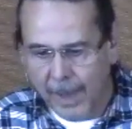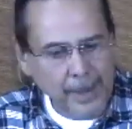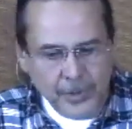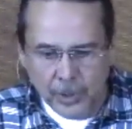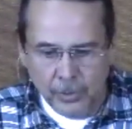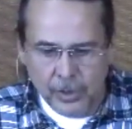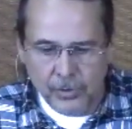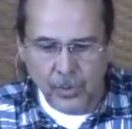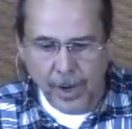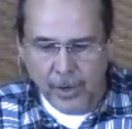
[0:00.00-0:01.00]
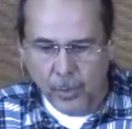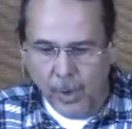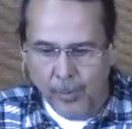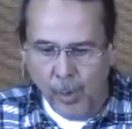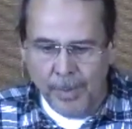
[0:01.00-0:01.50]
Absolutely true. I know
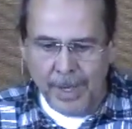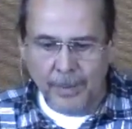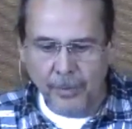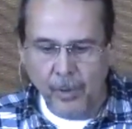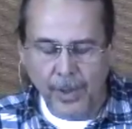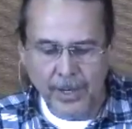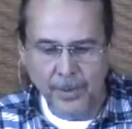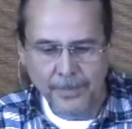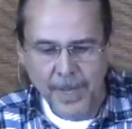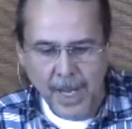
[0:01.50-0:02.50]
one more minute, bro. I know.